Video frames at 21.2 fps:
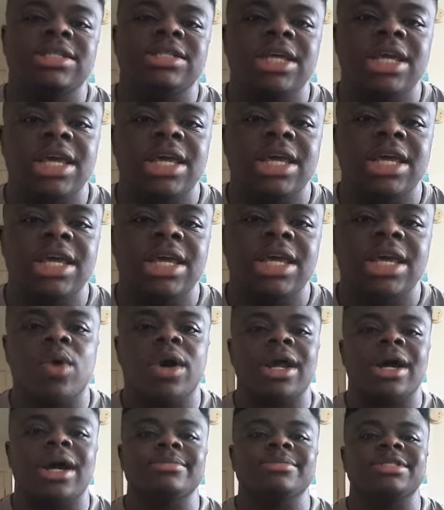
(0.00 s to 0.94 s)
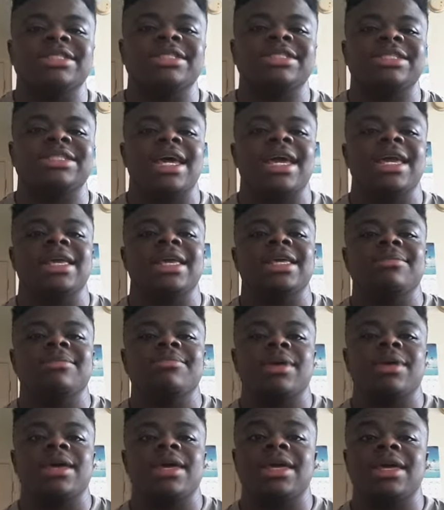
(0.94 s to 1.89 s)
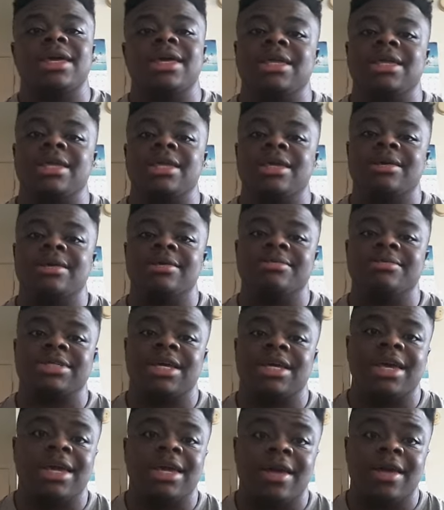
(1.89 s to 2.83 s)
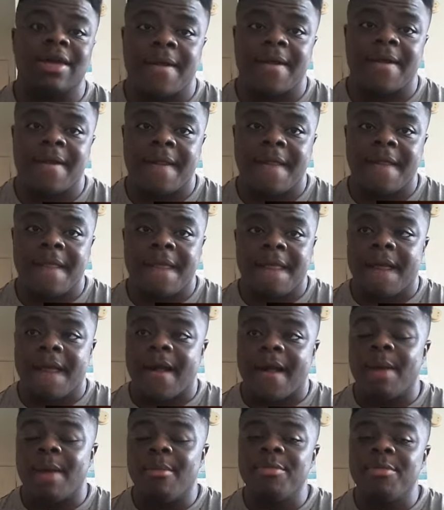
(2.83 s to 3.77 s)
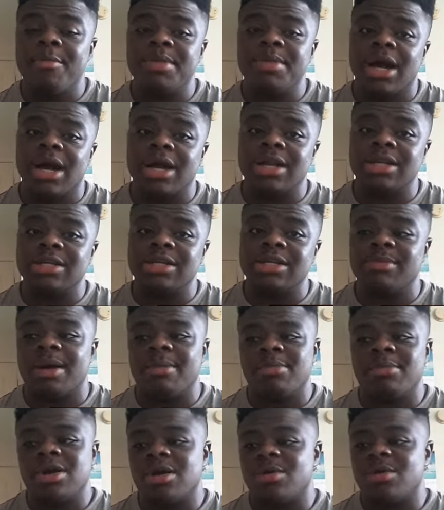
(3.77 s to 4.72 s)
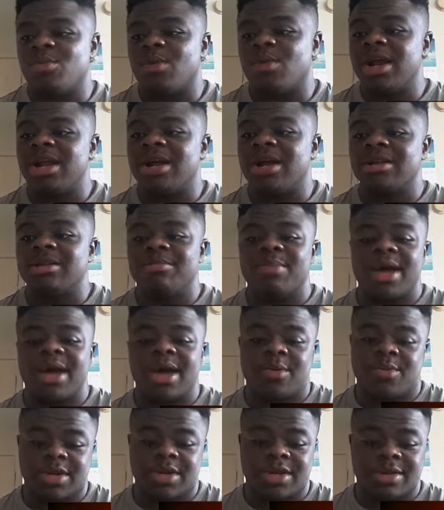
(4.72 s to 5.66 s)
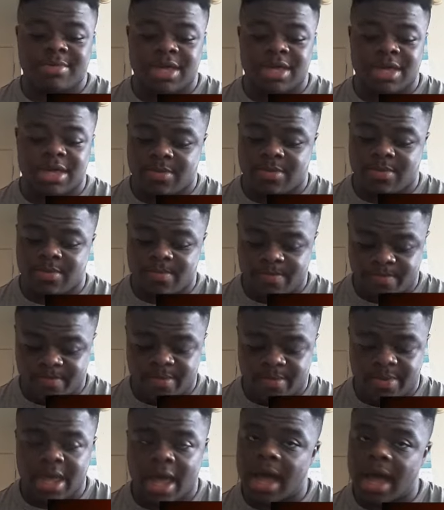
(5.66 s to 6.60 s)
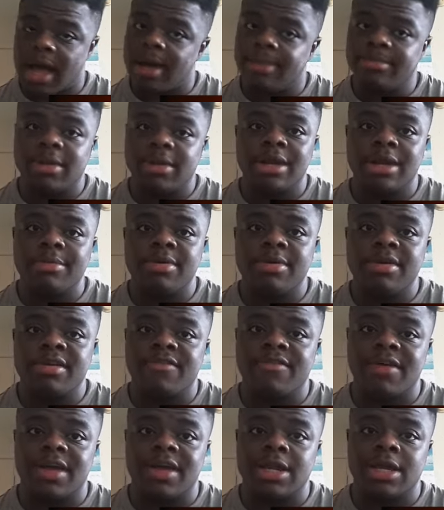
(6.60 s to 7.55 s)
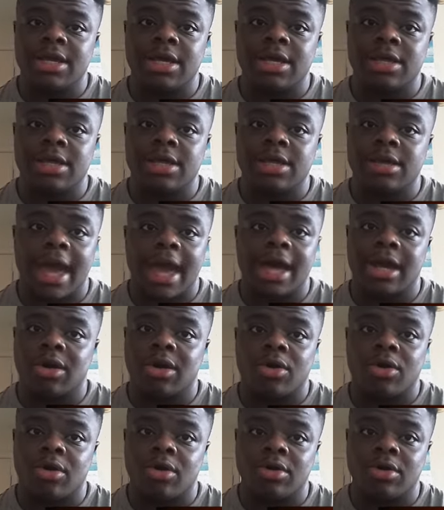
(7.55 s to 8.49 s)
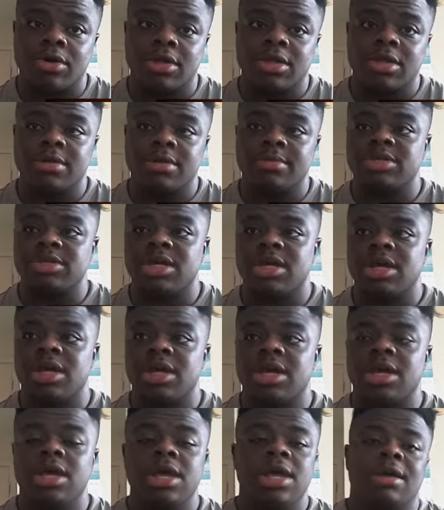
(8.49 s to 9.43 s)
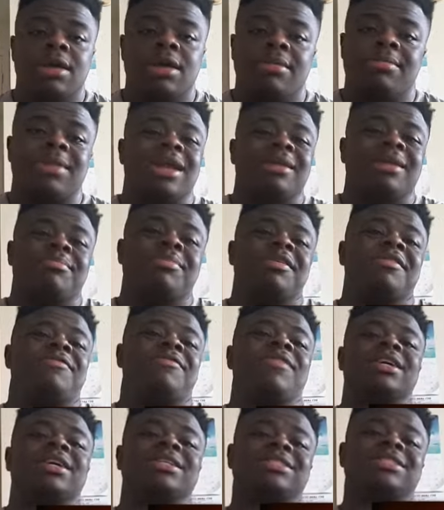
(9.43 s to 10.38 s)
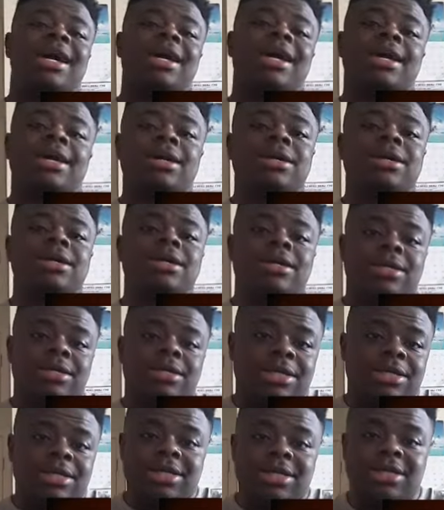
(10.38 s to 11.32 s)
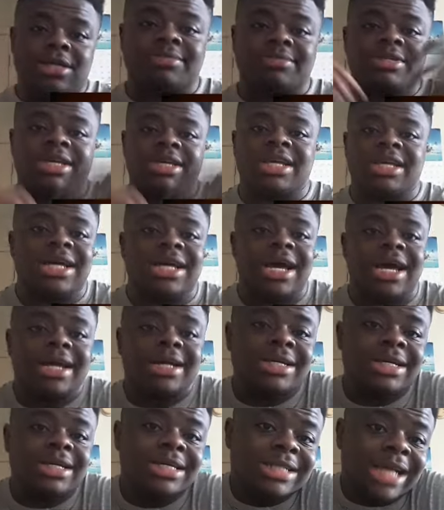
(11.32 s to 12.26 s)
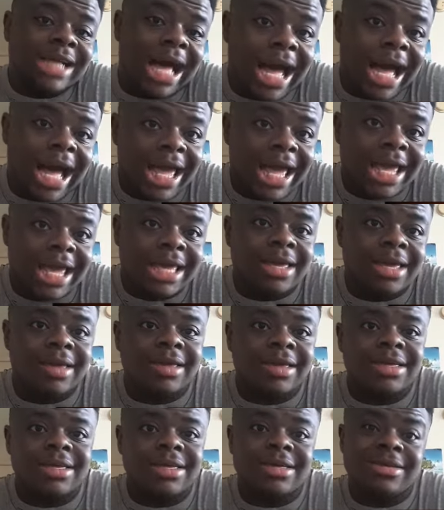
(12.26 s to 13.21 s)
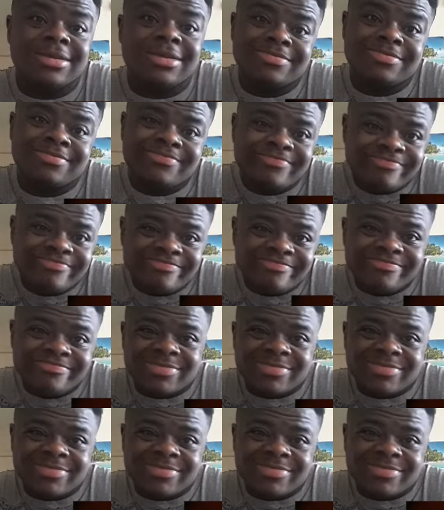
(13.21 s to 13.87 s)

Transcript: You dig what I'm saying, man. You know what I'm saying? I'm gonna be honest, man. I'm gonna come right out the bat with it, man. I'm not a big fan of Iggy at all. You know what I'm saying? I'm not a big fan of Tyga. You know what I'm saying? Tyga, he's a high Iggy.